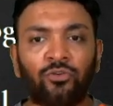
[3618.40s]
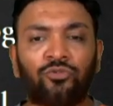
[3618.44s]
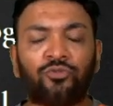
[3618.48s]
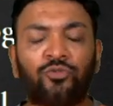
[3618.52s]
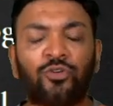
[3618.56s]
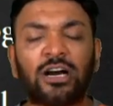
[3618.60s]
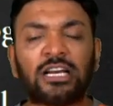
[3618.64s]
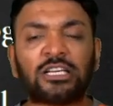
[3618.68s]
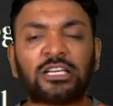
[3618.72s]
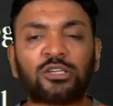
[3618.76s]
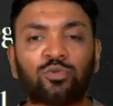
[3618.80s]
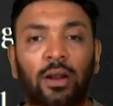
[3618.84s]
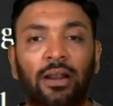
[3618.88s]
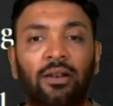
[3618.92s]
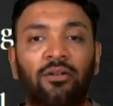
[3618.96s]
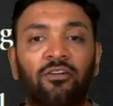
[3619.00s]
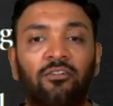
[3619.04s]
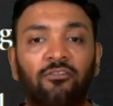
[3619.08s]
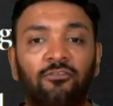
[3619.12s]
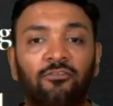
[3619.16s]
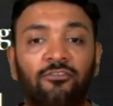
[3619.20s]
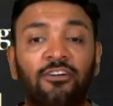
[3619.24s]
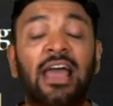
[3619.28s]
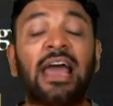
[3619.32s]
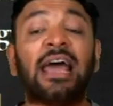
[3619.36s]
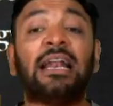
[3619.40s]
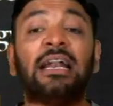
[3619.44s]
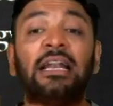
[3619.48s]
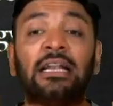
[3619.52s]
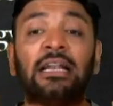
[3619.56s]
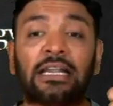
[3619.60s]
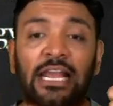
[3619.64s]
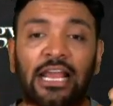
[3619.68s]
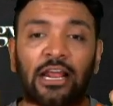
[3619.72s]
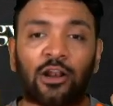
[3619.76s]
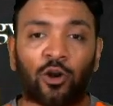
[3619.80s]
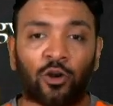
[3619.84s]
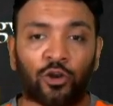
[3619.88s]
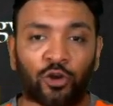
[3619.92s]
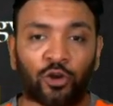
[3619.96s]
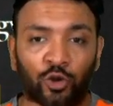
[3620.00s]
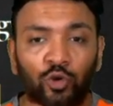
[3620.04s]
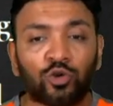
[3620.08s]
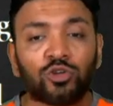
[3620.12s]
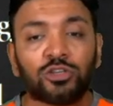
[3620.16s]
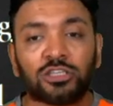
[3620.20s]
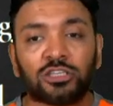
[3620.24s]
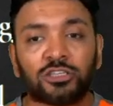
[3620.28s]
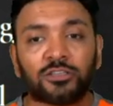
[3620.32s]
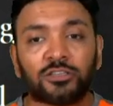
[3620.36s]
First one, wear and tear on
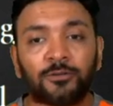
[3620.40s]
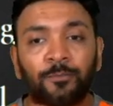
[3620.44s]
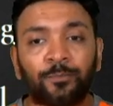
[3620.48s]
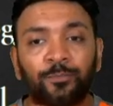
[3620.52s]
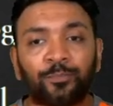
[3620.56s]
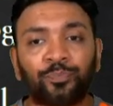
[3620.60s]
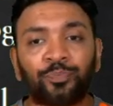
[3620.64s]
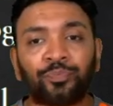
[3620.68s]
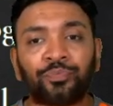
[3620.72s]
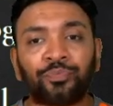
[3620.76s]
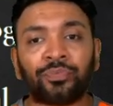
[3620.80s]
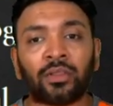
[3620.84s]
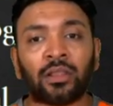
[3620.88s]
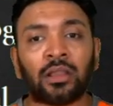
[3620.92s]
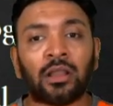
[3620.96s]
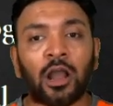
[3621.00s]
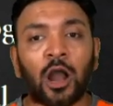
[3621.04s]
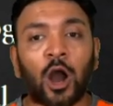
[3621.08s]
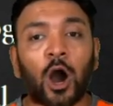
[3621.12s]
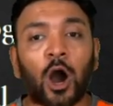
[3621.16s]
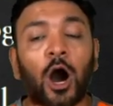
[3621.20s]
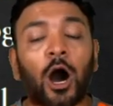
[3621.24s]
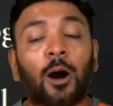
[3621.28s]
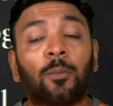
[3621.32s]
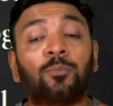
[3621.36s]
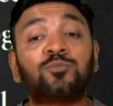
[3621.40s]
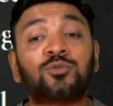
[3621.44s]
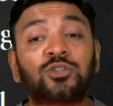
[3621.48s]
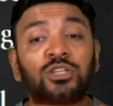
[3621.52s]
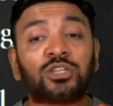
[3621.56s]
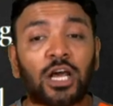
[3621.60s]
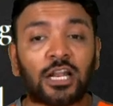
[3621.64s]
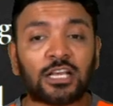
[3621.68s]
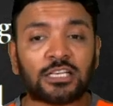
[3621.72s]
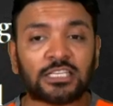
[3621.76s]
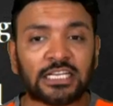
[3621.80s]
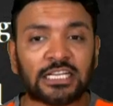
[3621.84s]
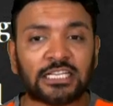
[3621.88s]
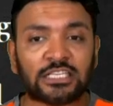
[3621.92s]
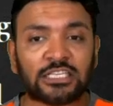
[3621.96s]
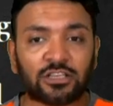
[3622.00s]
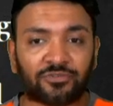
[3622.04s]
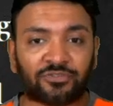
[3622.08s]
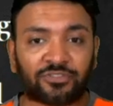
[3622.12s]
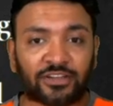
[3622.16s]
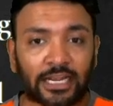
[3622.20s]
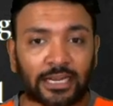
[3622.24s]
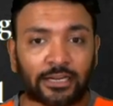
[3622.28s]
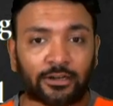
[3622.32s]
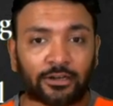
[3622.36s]
use, obsolescence
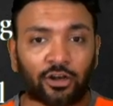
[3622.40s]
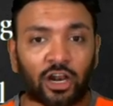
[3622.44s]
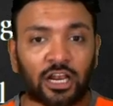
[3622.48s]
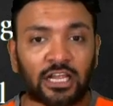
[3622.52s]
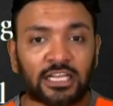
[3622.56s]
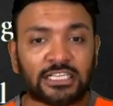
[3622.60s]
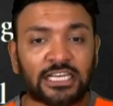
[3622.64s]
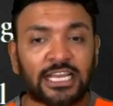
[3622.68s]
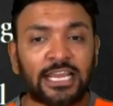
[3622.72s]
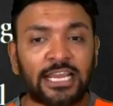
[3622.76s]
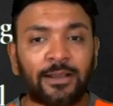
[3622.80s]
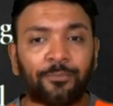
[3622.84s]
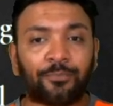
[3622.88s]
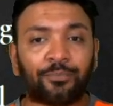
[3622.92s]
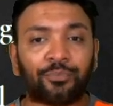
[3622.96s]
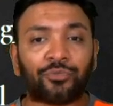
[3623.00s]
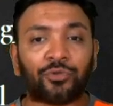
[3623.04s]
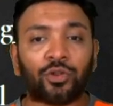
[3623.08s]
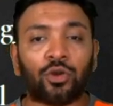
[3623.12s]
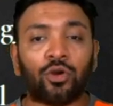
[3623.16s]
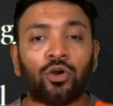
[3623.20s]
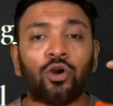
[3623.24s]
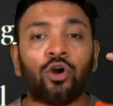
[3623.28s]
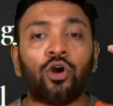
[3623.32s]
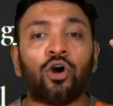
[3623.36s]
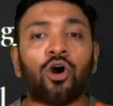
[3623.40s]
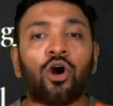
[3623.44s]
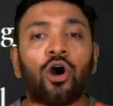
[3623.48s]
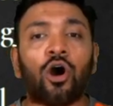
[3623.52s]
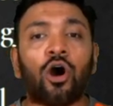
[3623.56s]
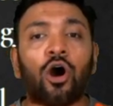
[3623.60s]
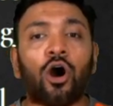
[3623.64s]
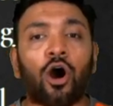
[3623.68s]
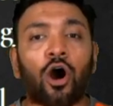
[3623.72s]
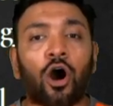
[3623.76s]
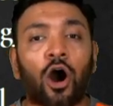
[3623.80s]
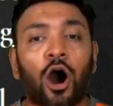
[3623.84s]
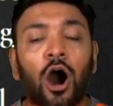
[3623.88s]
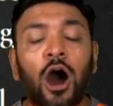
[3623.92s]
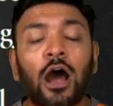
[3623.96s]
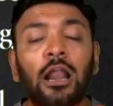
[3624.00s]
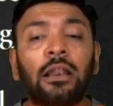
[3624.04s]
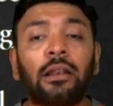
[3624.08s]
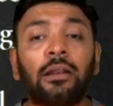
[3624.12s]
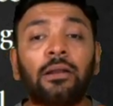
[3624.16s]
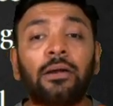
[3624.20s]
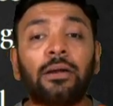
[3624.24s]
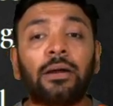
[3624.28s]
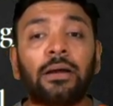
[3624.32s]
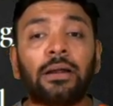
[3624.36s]
of technology, or
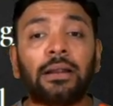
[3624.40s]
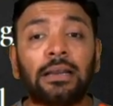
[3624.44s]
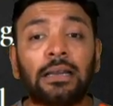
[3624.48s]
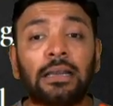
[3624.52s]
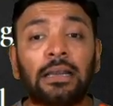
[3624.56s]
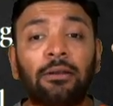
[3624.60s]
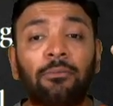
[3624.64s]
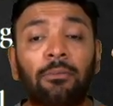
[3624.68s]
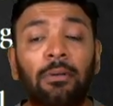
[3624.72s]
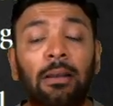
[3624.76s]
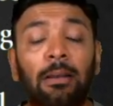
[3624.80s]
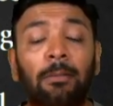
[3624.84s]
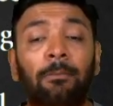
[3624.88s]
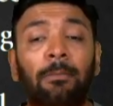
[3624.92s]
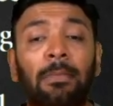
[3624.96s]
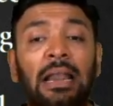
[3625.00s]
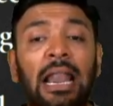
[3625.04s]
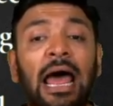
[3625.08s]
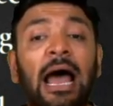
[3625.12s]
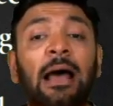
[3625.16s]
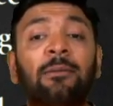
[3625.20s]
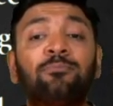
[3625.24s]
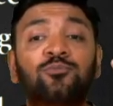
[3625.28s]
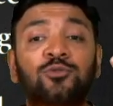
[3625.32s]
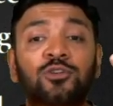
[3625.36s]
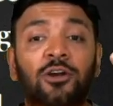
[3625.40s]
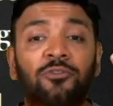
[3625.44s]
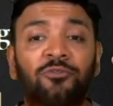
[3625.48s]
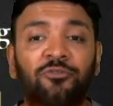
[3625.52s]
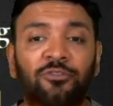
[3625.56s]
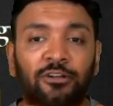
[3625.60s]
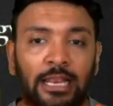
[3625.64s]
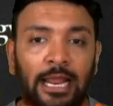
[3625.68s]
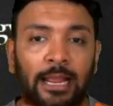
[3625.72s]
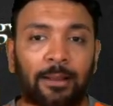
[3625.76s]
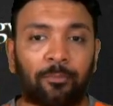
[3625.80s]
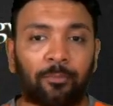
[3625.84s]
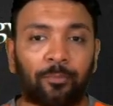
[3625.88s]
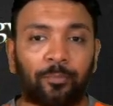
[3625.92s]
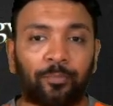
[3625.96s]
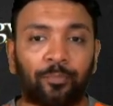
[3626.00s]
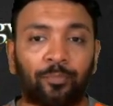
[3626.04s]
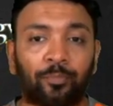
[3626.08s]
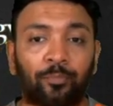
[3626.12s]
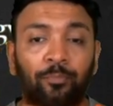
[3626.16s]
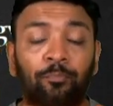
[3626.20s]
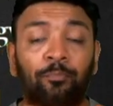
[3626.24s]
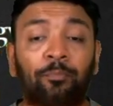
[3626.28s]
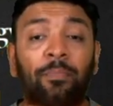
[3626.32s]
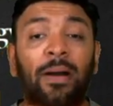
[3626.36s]
lapse of time,
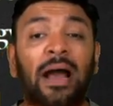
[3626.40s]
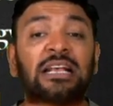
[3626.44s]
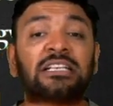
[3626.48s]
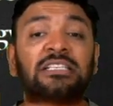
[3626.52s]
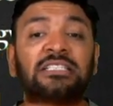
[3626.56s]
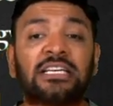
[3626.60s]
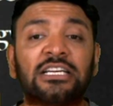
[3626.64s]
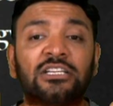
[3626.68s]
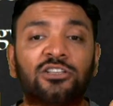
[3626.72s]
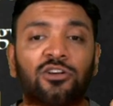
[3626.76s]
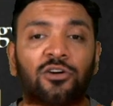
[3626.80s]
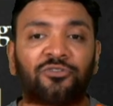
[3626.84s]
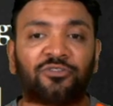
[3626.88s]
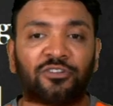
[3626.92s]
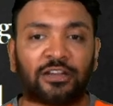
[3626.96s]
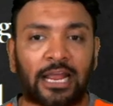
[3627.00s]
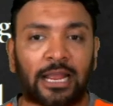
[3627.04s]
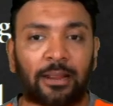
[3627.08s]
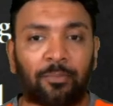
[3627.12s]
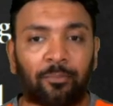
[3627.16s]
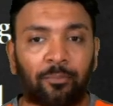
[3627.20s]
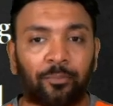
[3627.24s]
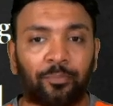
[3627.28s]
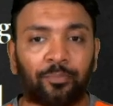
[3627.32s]
passage of time.